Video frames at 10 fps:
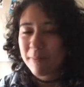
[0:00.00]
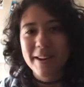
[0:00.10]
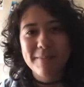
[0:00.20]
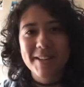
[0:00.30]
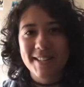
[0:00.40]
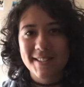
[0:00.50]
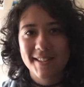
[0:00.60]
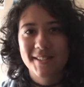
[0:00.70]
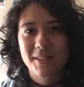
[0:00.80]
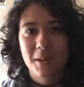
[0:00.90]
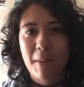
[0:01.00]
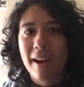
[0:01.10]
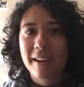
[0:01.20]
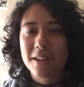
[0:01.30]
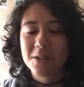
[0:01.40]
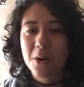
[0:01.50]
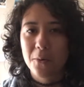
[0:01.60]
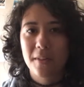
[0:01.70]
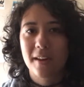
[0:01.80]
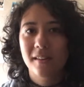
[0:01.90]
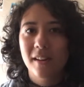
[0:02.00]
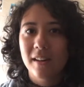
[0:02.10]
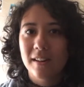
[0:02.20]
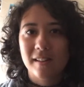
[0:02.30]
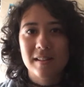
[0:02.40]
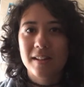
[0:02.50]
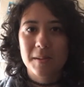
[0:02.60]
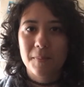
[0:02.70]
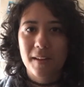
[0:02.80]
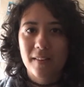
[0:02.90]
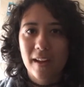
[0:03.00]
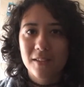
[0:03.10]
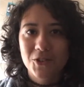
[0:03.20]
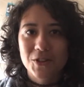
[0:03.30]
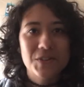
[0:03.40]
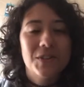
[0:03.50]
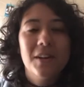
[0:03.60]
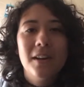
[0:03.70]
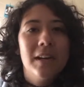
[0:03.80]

But I mean, it's nice to look back and know that it's not something that just